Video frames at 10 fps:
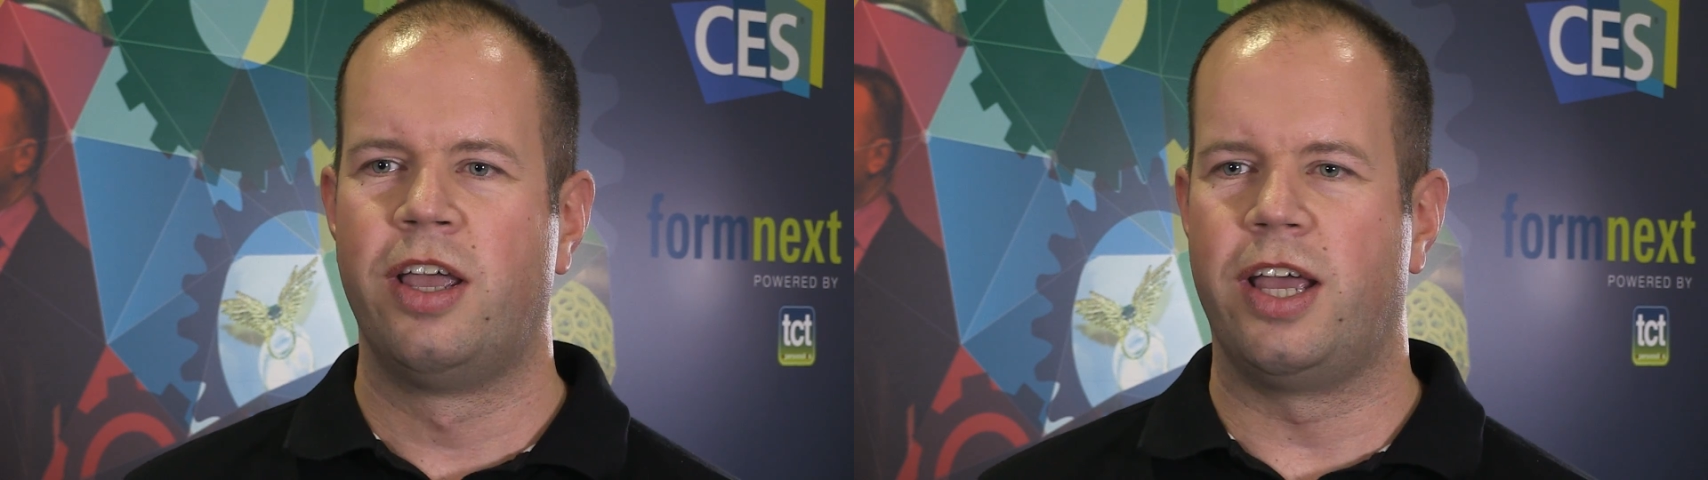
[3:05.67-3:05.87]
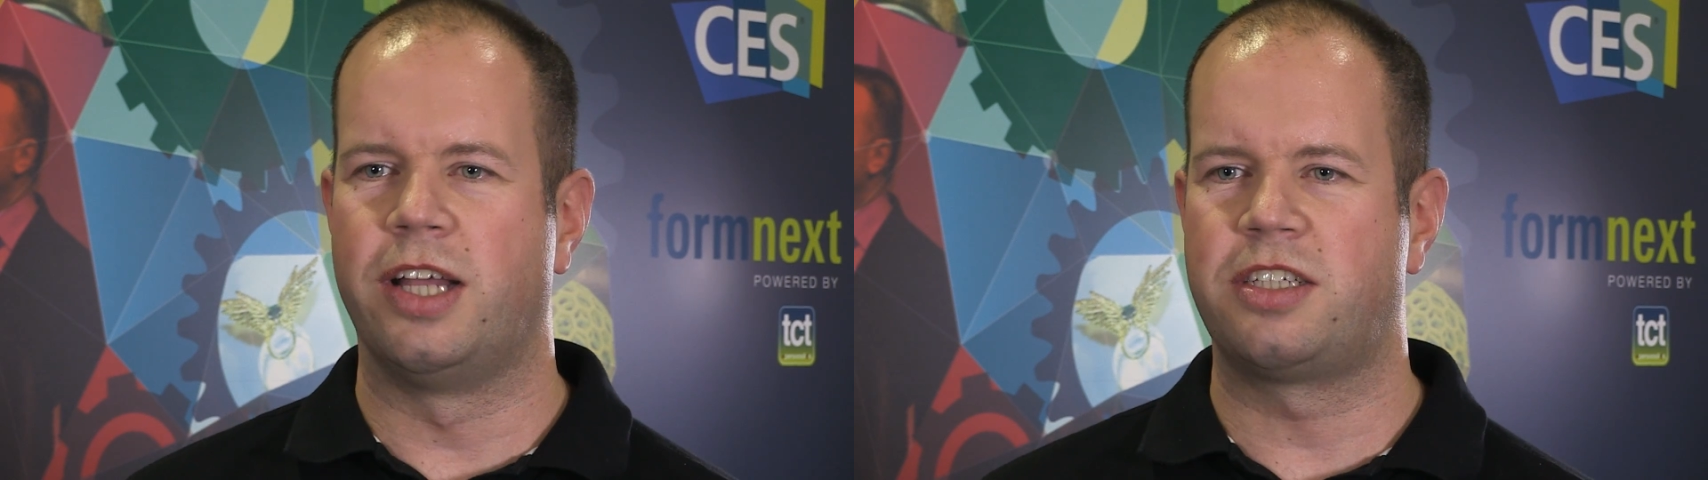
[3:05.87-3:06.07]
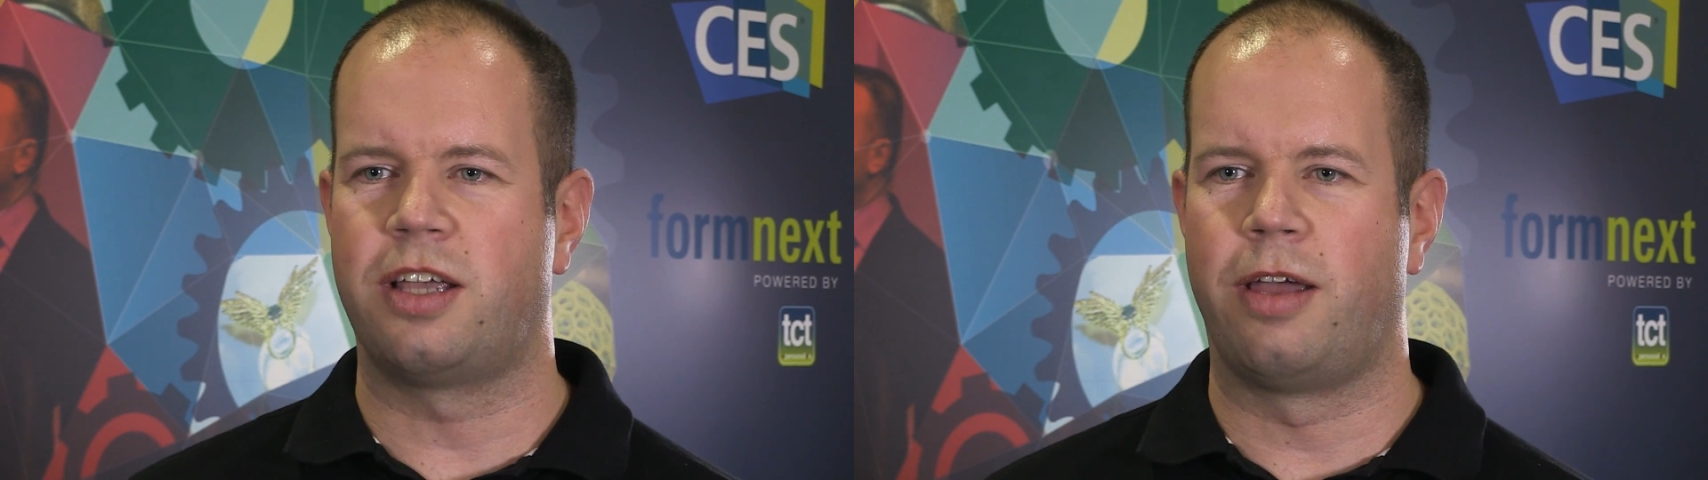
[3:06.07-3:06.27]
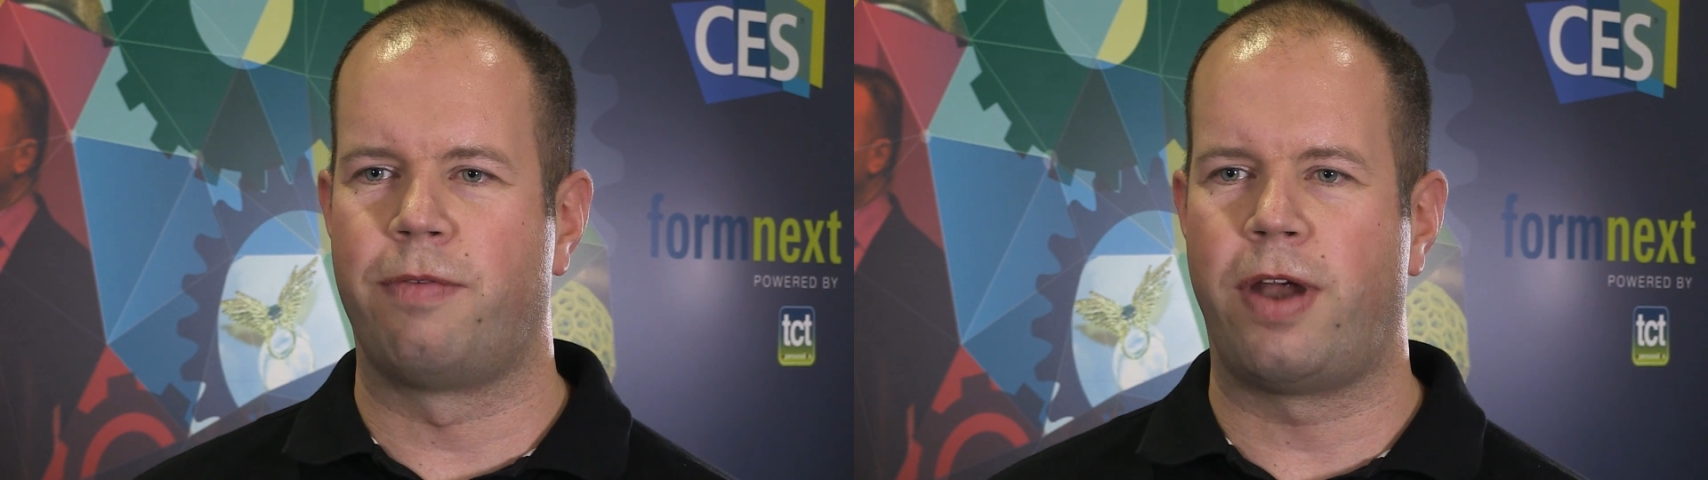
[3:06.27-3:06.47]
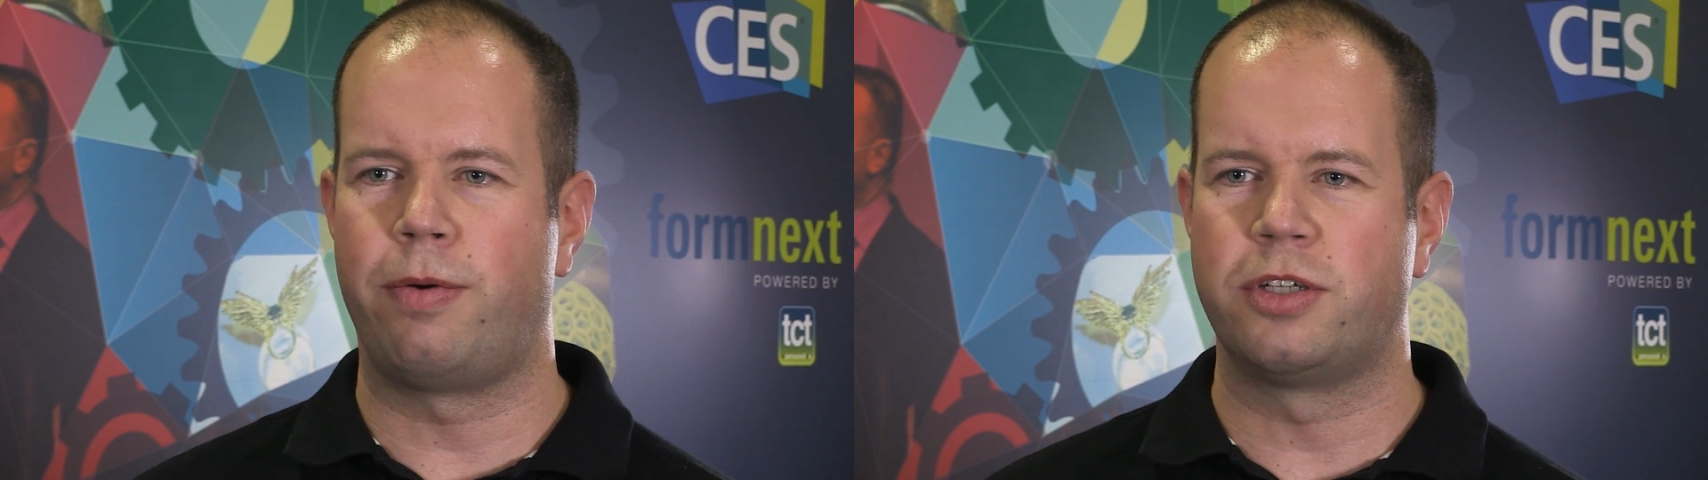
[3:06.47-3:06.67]
it's a
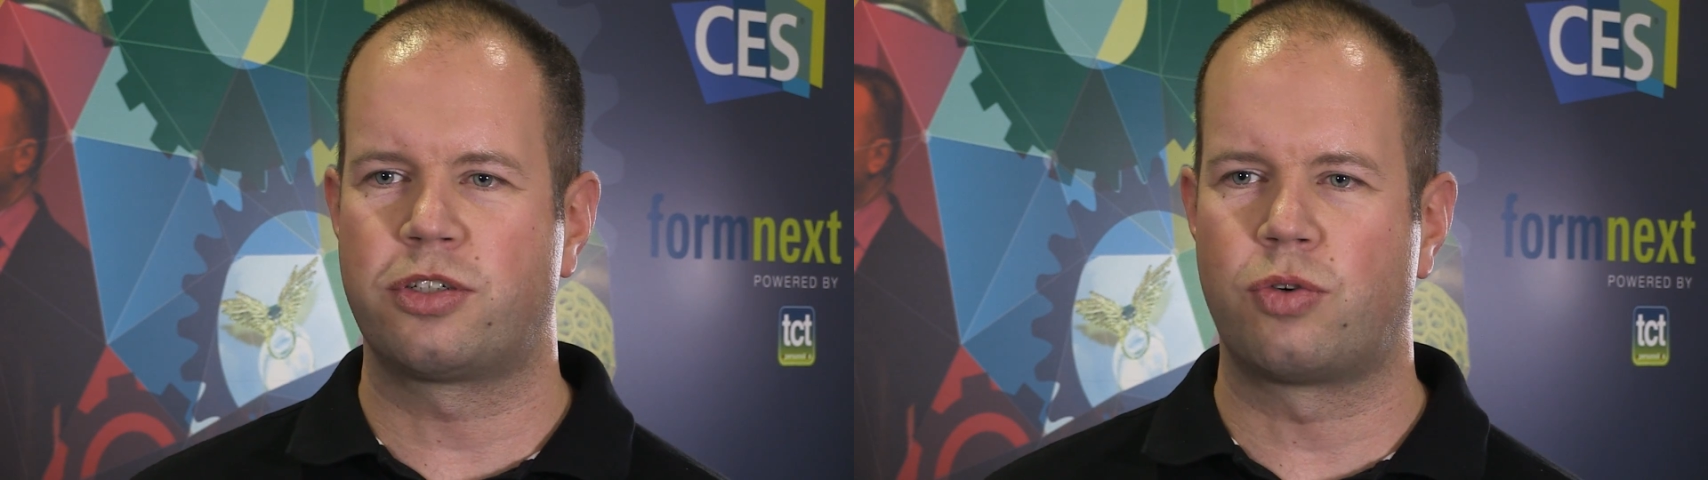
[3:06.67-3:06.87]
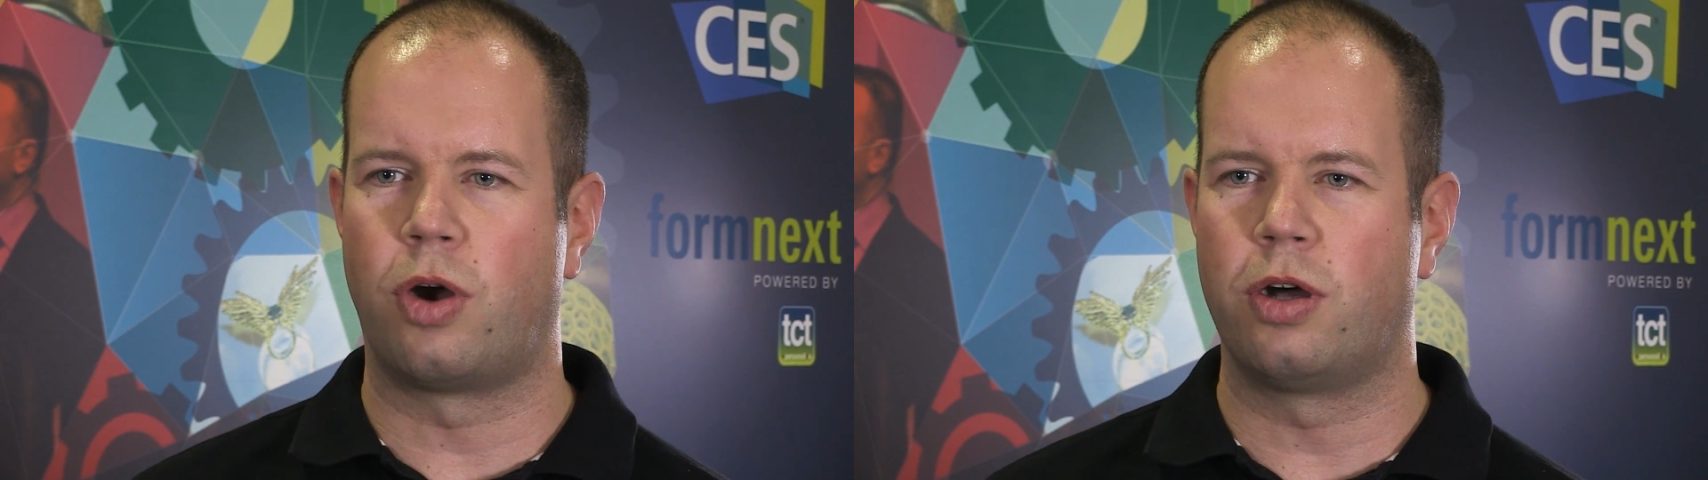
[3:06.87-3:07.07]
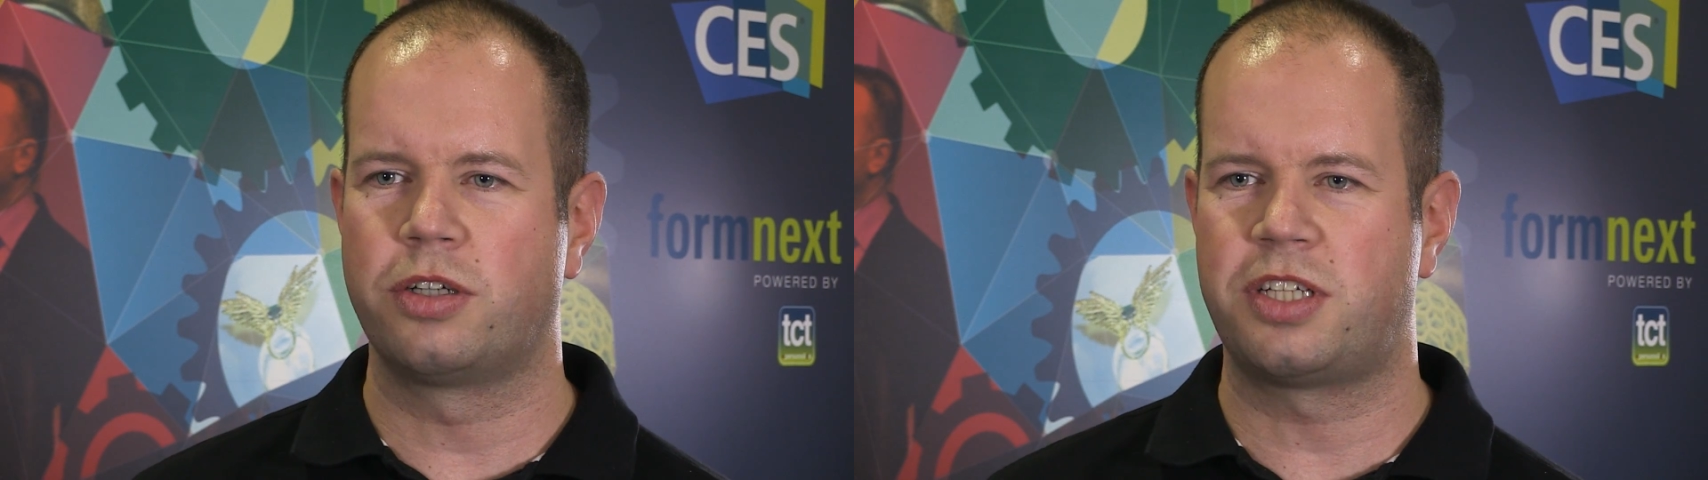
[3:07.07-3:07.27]
very strong,